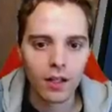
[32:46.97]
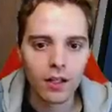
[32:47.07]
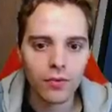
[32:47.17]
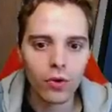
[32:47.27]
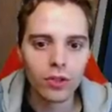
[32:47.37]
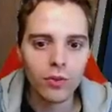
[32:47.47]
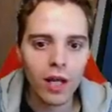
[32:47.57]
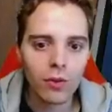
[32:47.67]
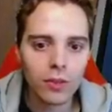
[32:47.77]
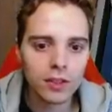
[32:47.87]
If only we
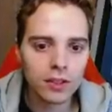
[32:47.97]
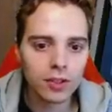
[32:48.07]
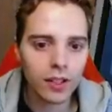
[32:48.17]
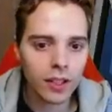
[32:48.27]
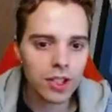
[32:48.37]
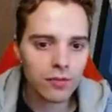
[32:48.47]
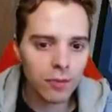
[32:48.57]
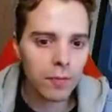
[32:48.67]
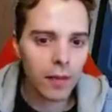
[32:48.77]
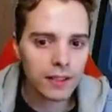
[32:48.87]
had one single strike energy
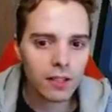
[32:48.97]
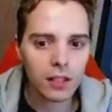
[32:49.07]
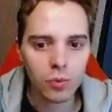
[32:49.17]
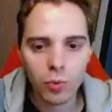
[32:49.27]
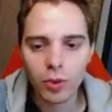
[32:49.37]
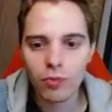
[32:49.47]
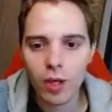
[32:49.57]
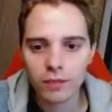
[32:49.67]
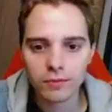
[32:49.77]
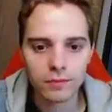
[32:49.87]
from the prize cards, we would have
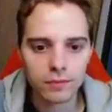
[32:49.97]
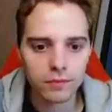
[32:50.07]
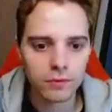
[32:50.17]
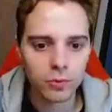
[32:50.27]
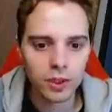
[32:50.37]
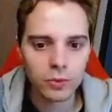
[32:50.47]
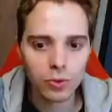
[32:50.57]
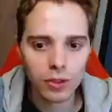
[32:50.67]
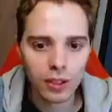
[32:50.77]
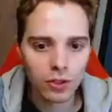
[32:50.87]
won. We
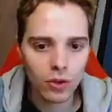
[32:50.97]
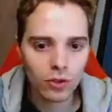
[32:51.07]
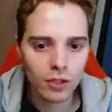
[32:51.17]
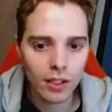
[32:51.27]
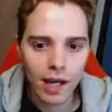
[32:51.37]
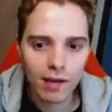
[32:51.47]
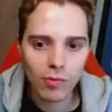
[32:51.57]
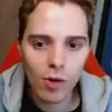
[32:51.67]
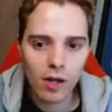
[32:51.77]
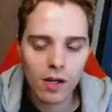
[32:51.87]
would totally have
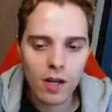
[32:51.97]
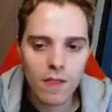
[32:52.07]
won.